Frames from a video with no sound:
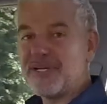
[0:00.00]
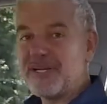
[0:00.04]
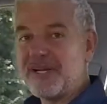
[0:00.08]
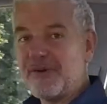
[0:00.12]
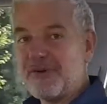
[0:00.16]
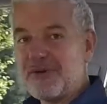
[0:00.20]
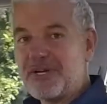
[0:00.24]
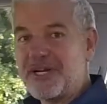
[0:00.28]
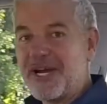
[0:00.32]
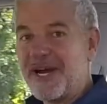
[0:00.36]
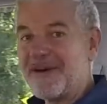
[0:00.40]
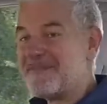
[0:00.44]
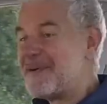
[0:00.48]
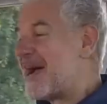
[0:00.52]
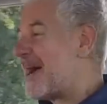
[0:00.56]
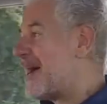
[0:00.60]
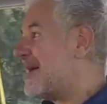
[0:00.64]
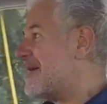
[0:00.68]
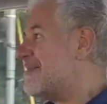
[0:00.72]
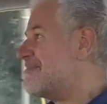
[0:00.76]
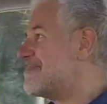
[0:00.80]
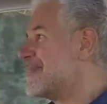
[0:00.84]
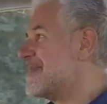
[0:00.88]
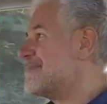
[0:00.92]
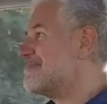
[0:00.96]
it would come
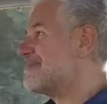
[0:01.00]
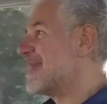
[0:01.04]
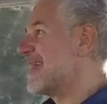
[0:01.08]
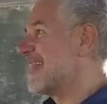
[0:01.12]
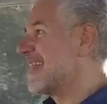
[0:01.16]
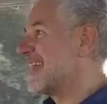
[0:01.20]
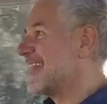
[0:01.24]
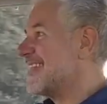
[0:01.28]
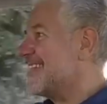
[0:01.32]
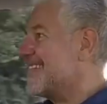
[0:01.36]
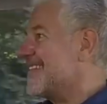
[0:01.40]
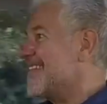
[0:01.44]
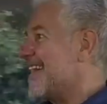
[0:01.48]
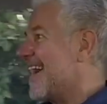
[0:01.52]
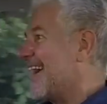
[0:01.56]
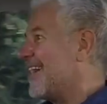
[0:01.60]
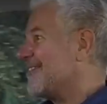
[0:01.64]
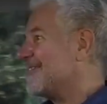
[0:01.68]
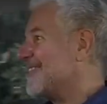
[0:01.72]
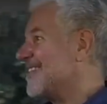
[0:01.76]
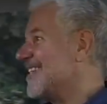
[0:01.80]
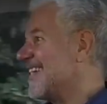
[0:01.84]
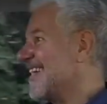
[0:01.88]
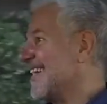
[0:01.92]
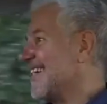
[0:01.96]
out a bit better than that
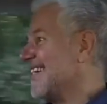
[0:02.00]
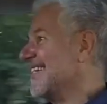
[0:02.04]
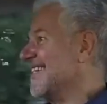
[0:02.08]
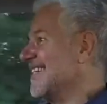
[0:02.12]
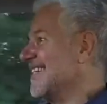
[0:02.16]
really.